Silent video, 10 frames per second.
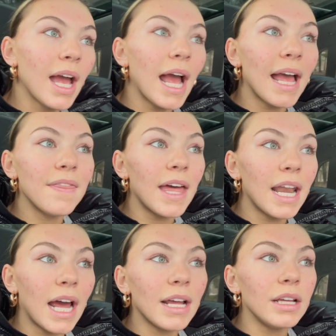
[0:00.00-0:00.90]
And then
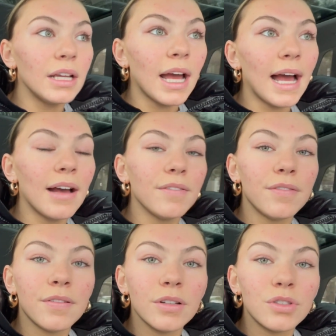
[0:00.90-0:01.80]
I have
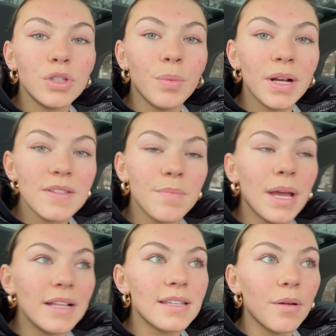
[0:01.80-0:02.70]
two pairs of
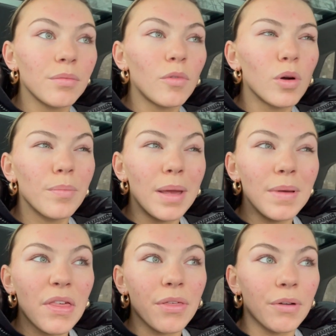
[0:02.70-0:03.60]
pants, I or maybe
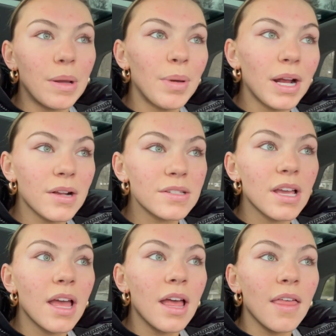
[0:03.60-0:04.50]
three pairs
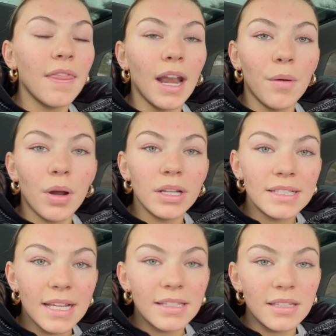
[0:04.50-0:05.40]
that I want to take to the